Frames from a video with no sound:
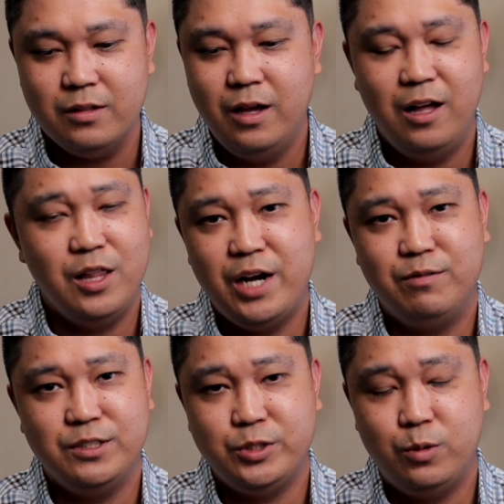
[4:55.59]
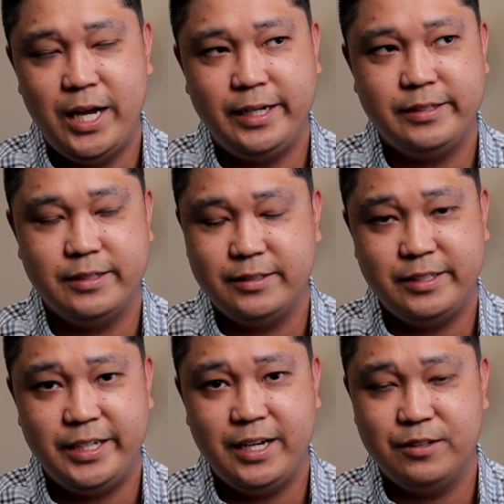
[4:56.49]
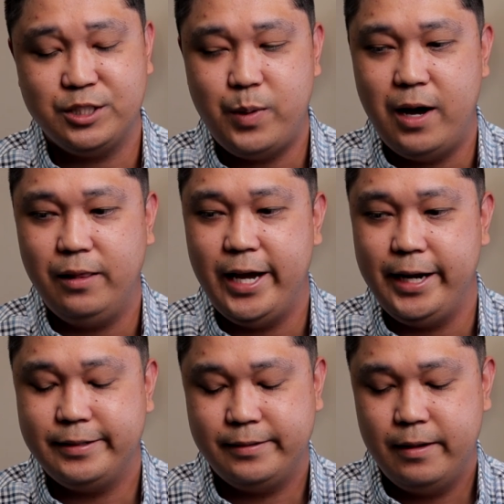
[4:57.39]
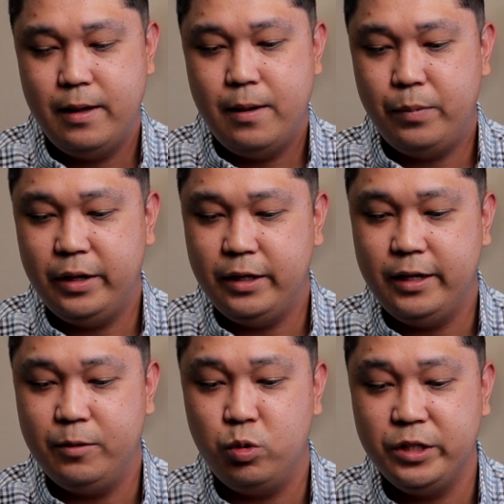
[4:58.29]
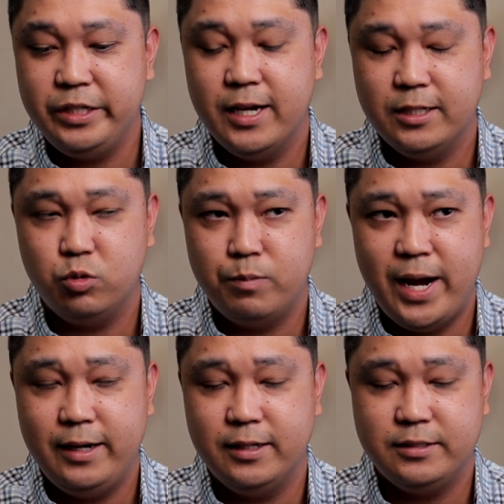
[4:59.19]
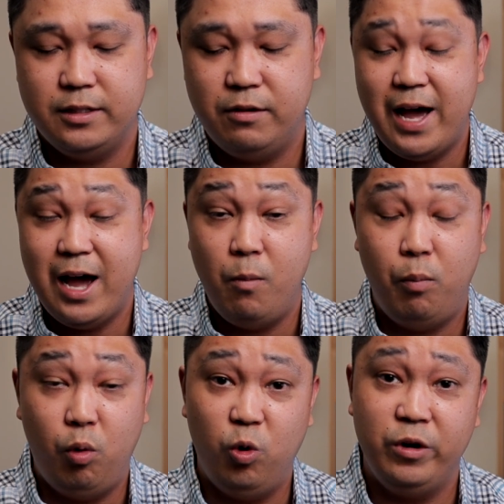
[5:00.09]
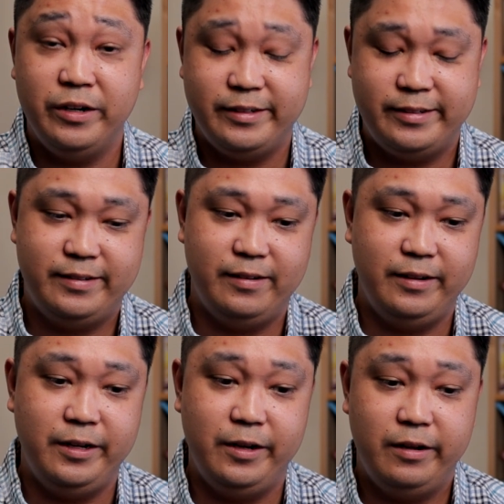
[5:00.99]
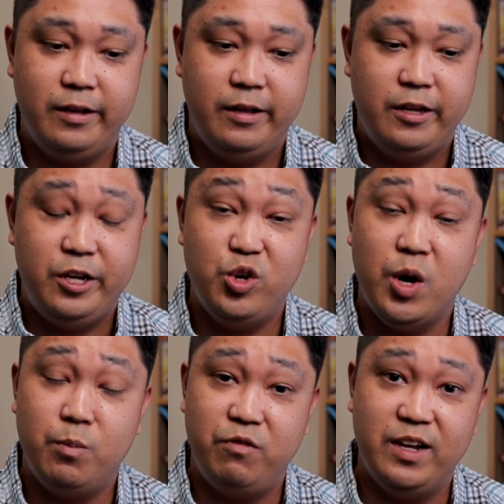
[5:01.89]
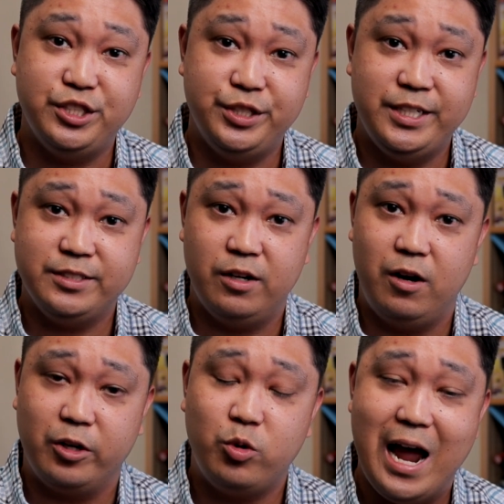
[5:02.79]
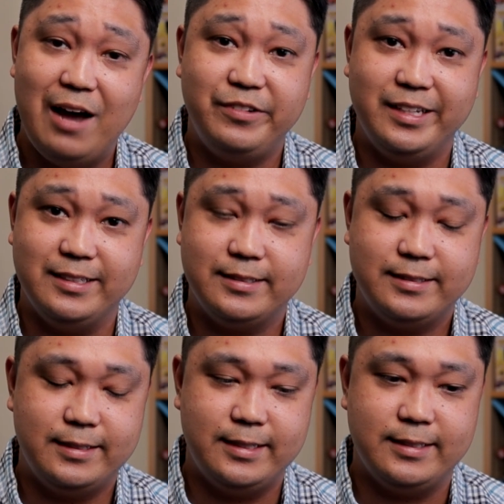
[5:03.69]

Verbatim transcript: Uh, a lot of us don't like to to get in the spotlight, but it, it really does remind us how important you know our profession is, our, our craft is.